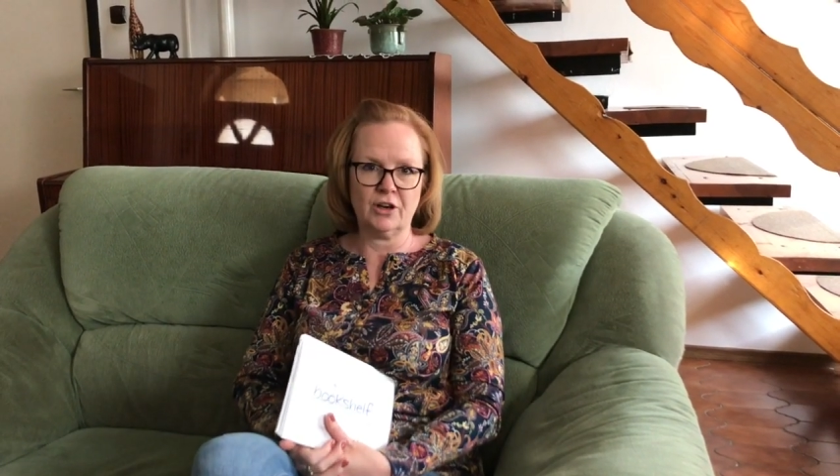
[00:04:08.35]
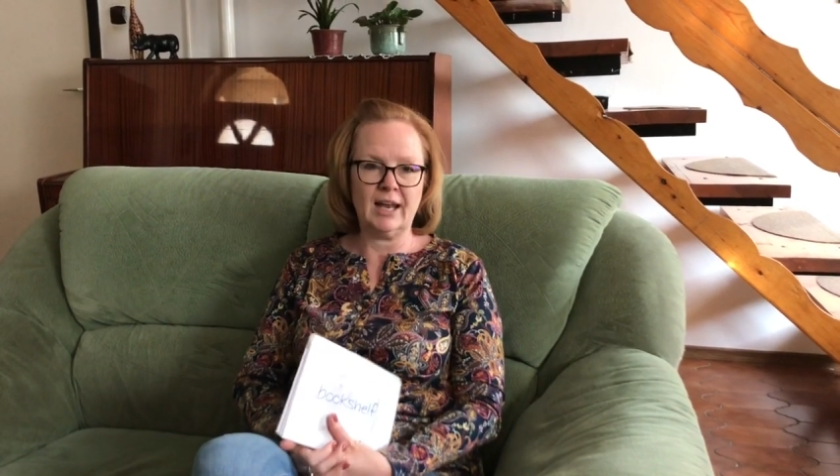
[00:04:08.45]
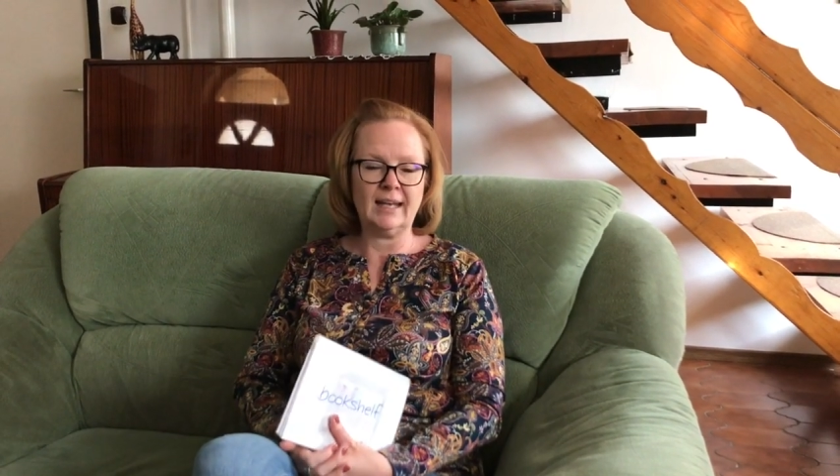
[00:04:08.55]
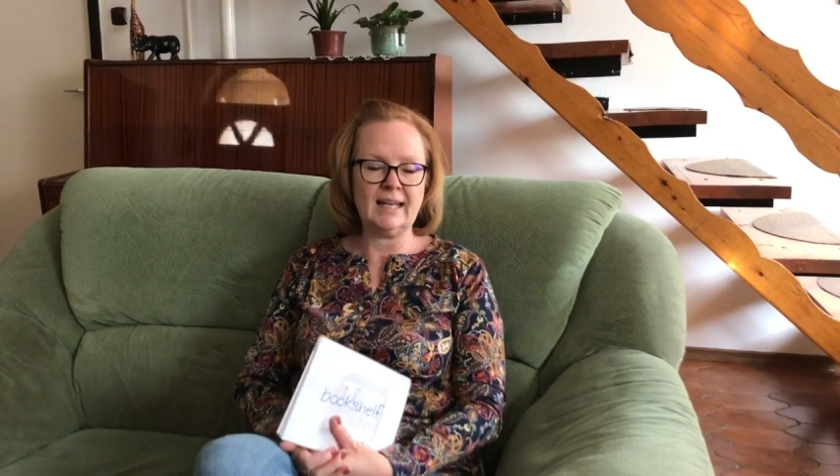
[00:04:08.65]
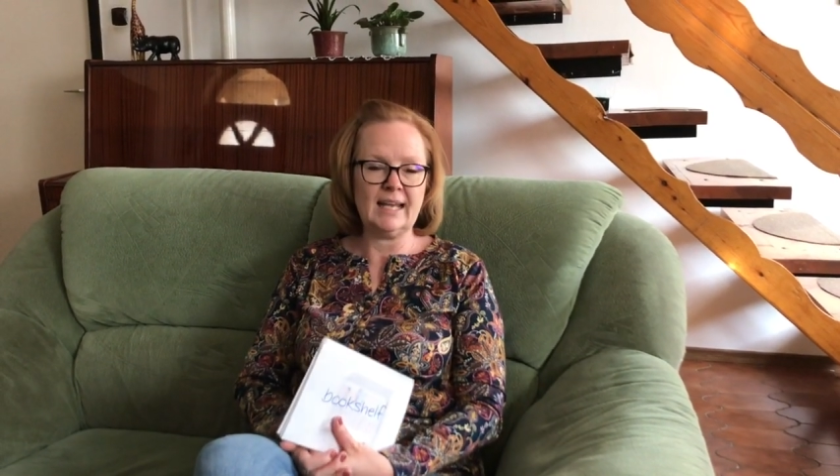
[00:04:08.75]

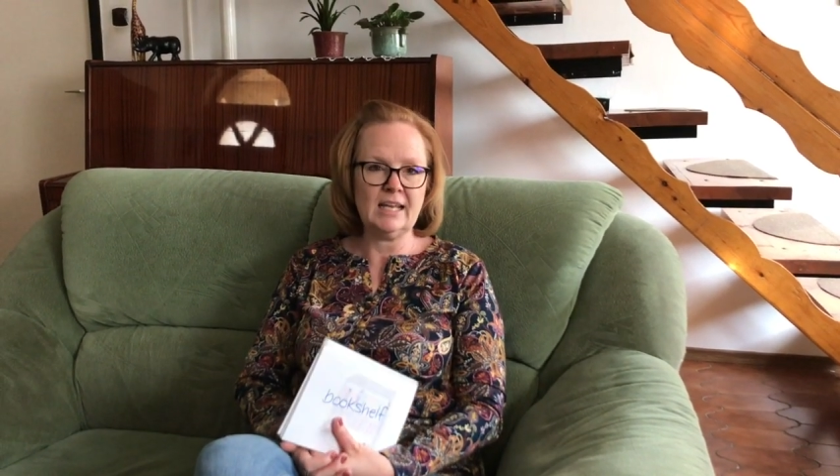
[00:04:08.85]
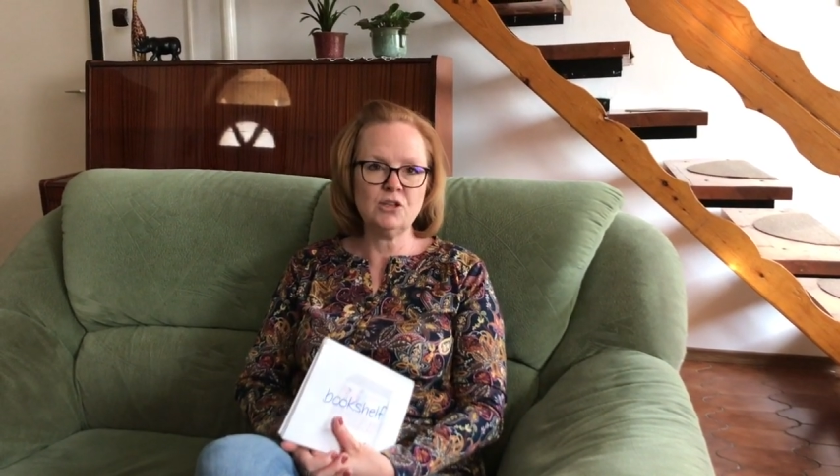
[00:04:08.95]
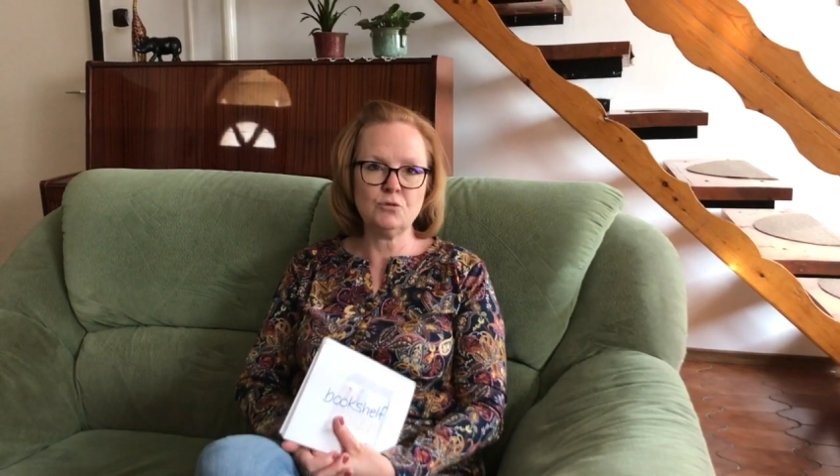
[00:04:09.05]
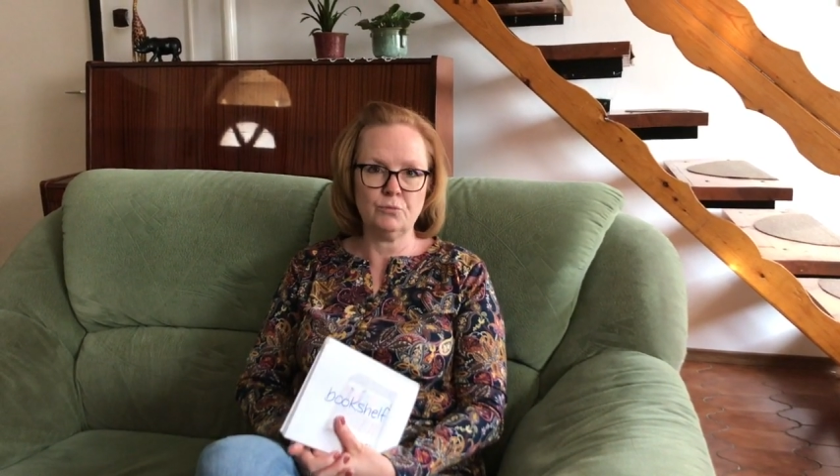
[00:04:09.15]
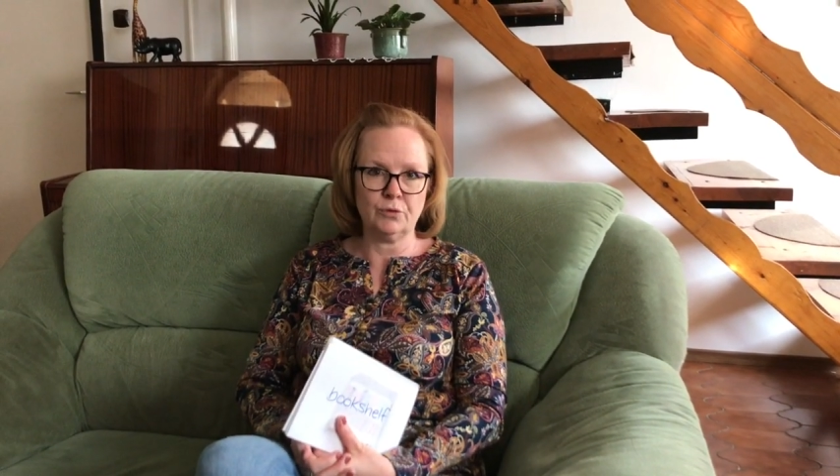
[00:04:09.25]
and
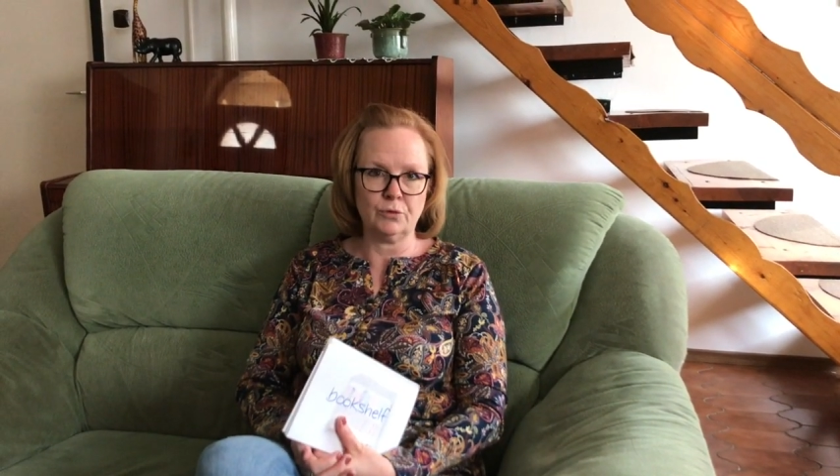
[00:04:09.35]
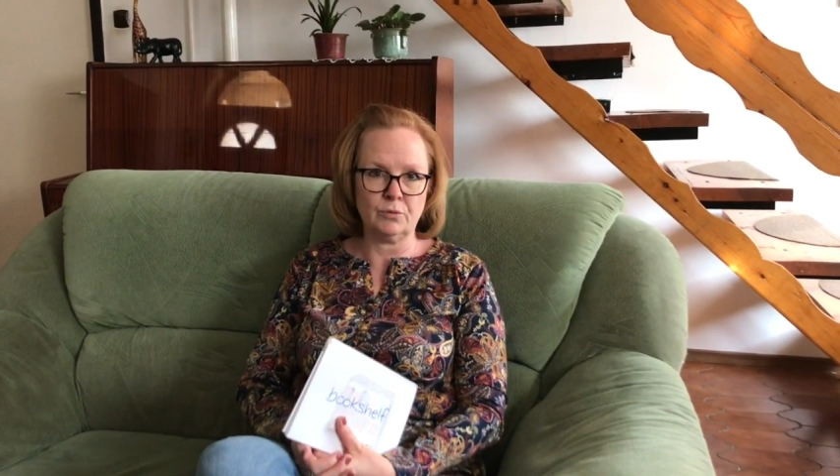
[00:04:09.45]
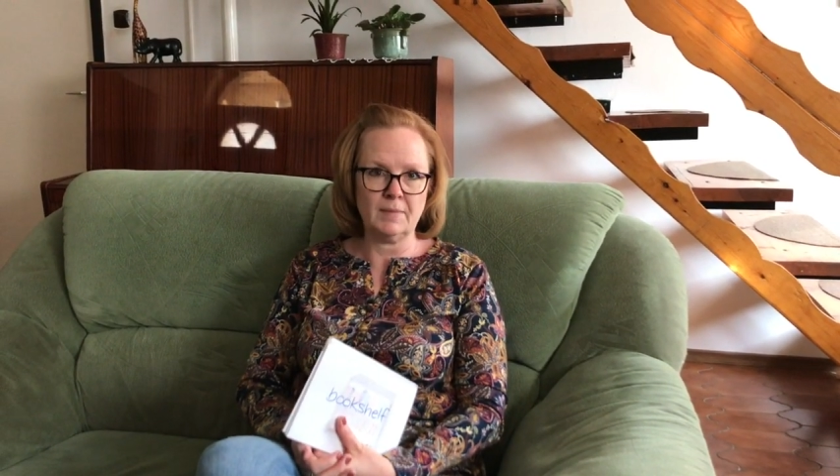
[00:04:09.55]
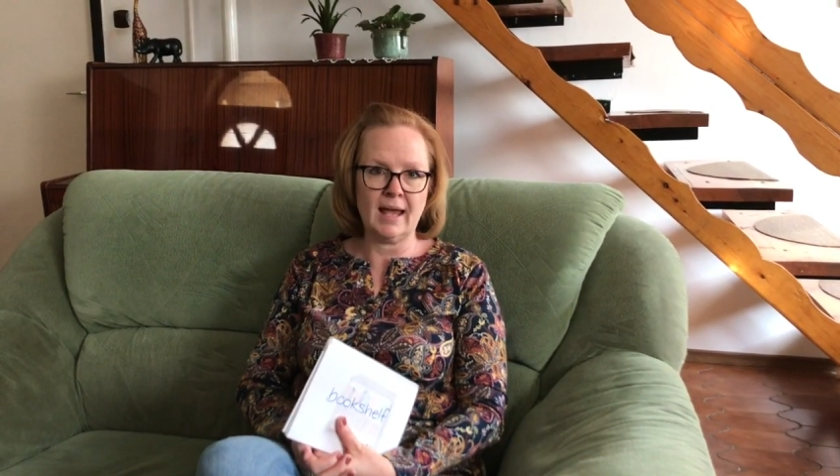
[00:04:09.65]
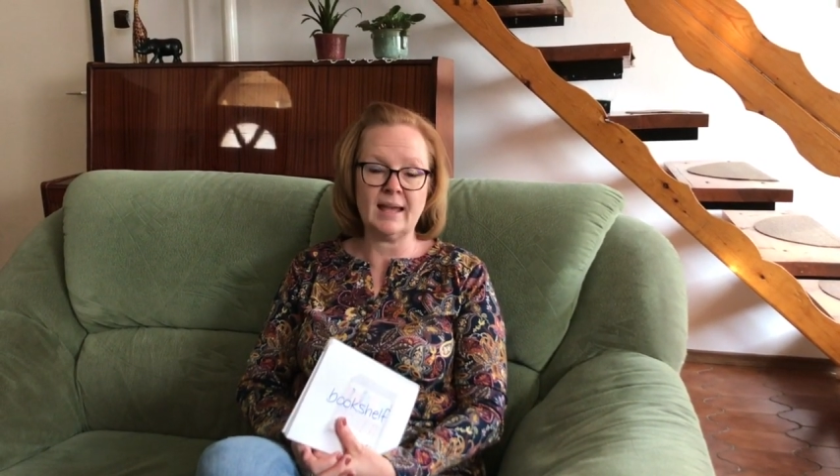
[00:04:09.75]
each
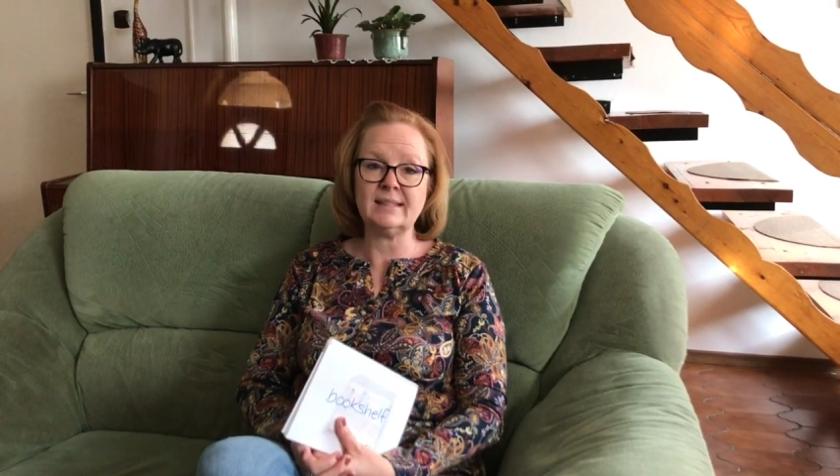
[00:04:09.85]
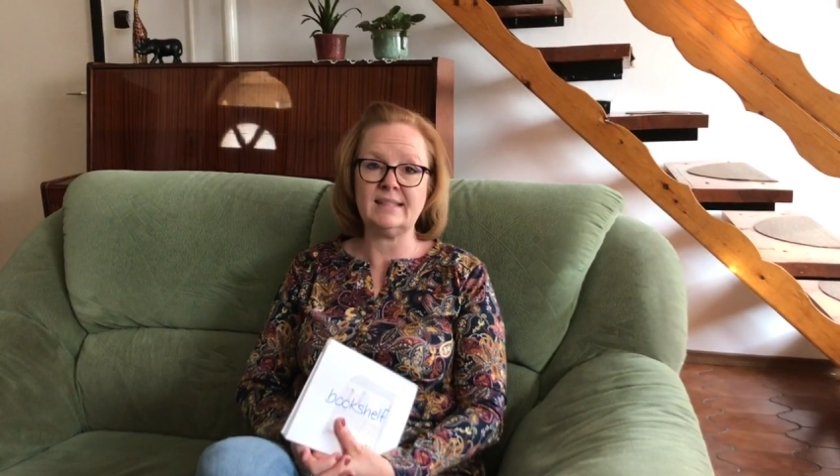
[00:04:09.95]
room has